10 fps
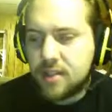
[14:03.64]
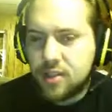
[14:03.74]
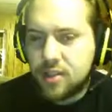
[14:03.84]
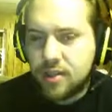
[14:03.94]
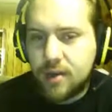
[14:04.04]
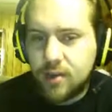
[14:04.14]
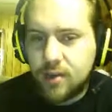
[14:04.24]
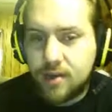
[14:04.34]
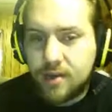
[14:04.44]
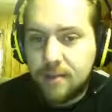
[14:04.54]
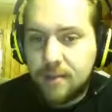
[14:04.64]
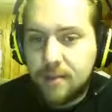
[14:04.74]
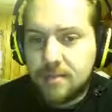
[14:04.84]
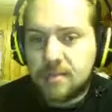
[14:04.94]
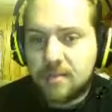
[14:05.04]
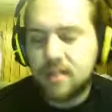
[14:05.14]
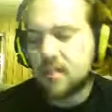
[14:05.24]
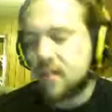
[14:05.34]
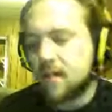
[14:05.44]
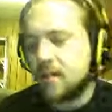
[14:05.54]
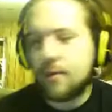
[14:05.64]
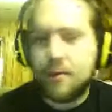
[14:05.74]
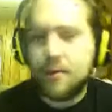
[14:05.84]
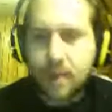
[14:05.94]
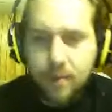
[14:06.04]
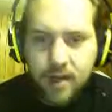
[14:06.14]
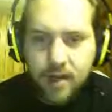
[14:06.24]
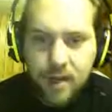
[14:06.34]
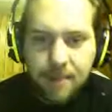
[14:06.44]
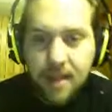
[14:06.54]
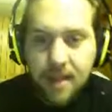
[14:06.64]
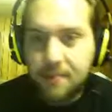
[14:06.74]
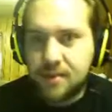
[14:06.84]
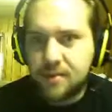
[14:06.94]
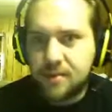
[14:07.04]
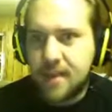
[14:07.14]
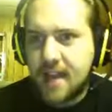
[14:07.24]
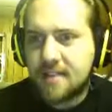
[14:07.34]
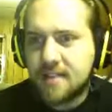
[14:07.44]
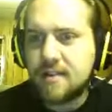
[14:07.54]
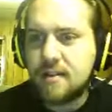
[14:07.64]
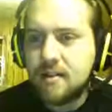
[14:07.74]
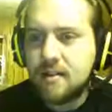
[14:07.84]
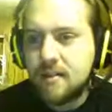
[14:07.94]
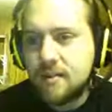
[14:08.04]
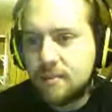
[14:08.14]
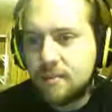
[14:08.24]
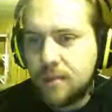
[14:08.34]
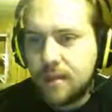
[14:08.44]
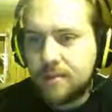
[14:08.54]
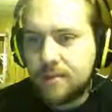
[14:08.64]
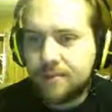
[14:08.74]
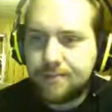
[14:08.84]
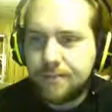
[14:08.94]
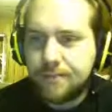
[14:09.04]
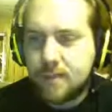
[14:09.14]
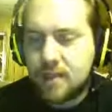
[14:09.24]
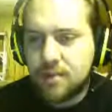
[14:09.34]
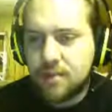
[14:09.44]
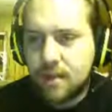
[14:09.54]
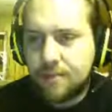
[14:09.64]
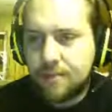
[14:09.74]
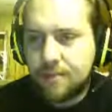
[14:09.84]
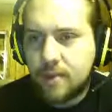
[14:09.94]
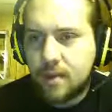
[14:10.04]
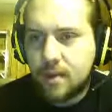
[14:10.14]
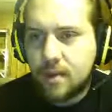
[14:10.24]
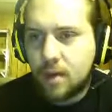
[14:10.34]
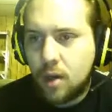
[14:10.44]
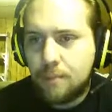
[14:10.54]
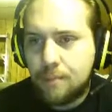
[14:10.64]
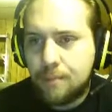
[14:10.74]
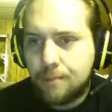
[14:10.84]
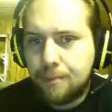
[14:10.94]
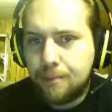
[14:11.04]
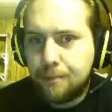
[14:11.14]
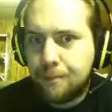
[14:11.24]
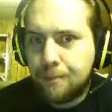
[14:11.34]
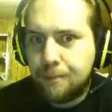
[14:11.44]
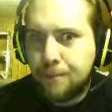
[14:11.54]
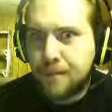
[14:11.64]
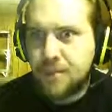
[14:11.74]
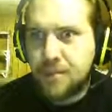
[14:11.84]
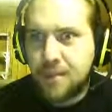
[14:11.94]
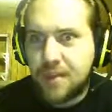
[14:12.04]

usually around 25 minutes. And that's kind of where I want to keep the episodes at, but that's okay. Oh! This is one